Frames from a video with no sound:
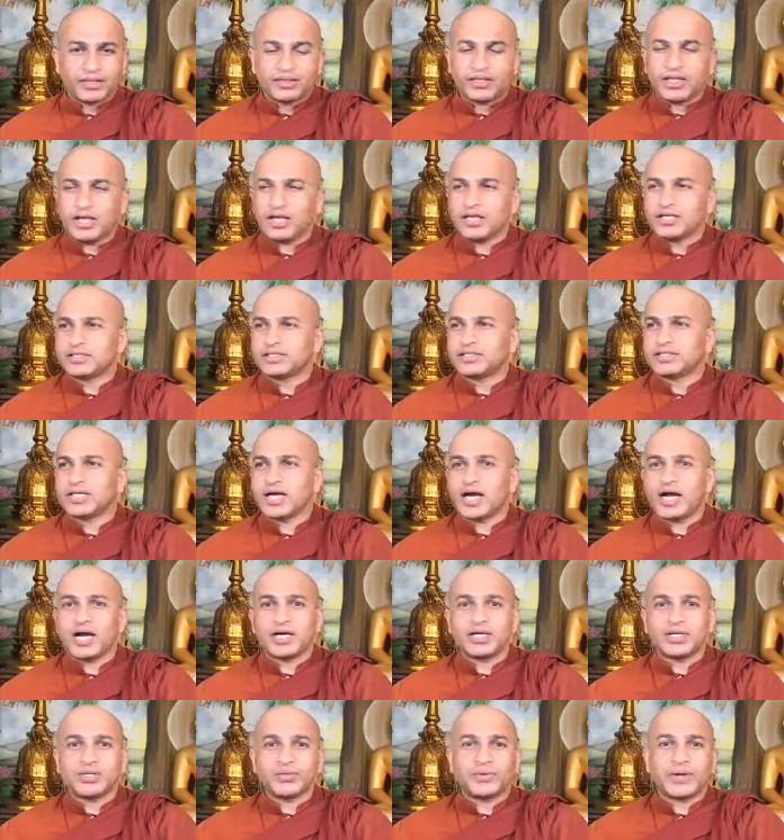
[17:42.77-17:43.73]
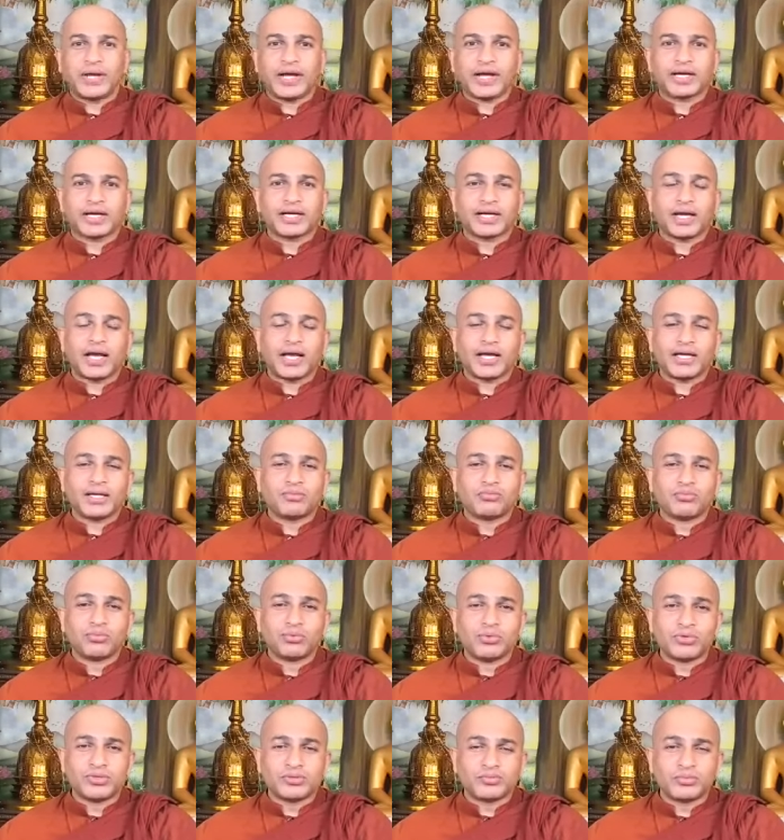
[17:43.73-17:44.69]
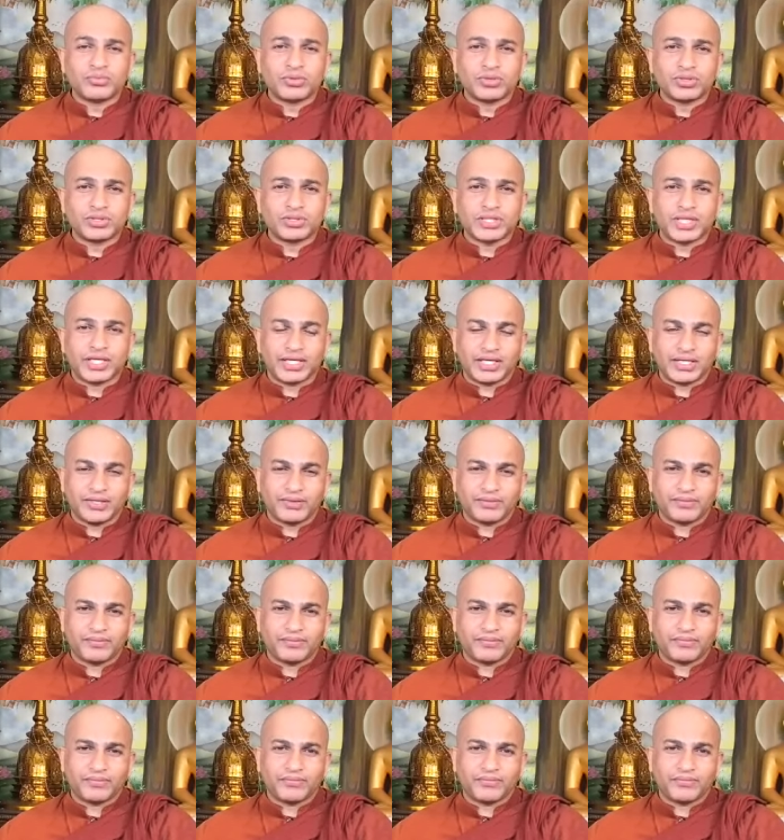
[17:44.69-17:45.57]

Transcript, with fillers: they start to act like Bruce Lee,